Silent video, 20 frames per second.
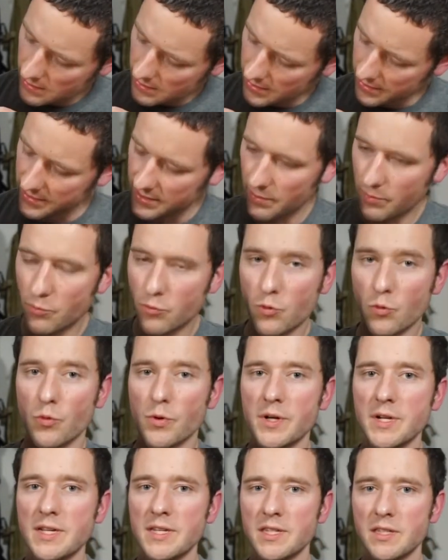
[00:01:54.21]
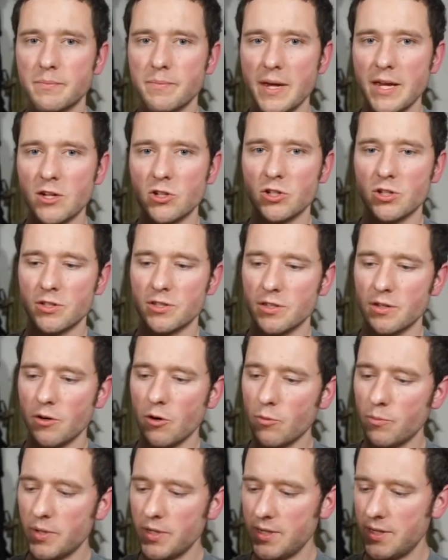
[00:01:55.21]
It's a pretty spacious
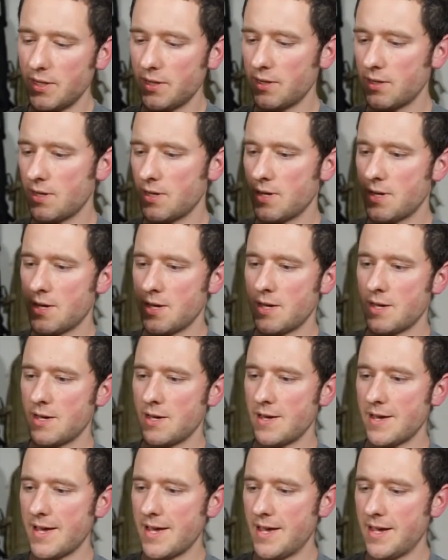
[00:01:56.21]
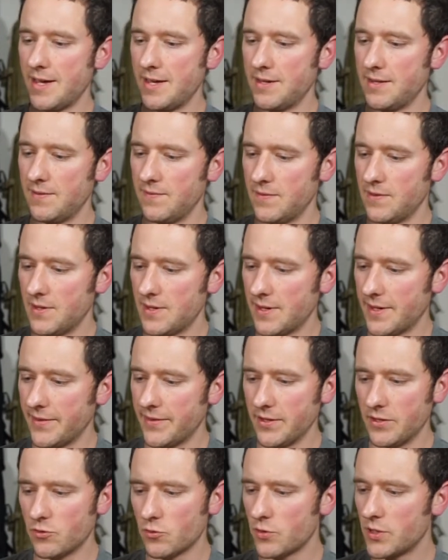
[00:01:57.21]
opening. And on
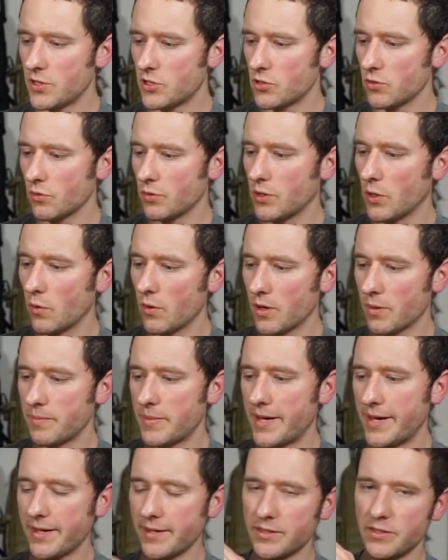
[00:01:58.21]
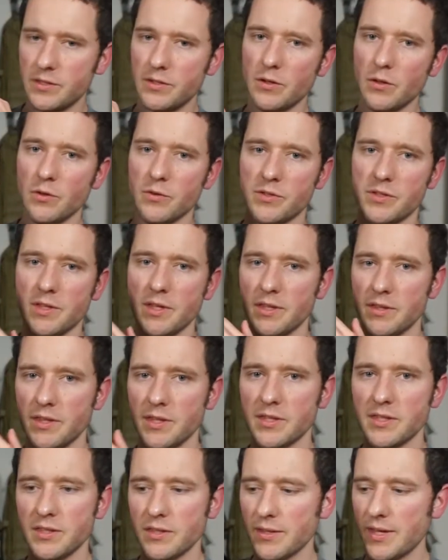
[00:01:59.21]
the traditional GORUCK packs, you know, there's the
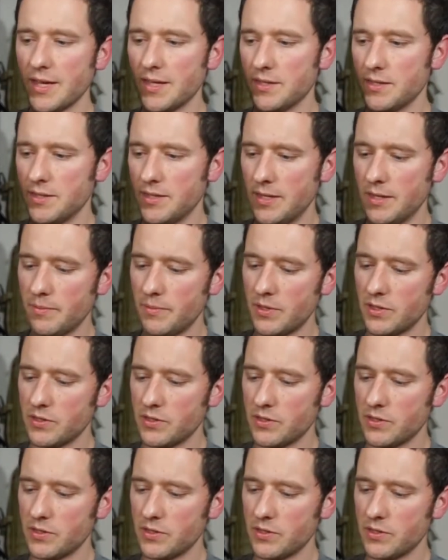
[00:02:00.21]
slant zip.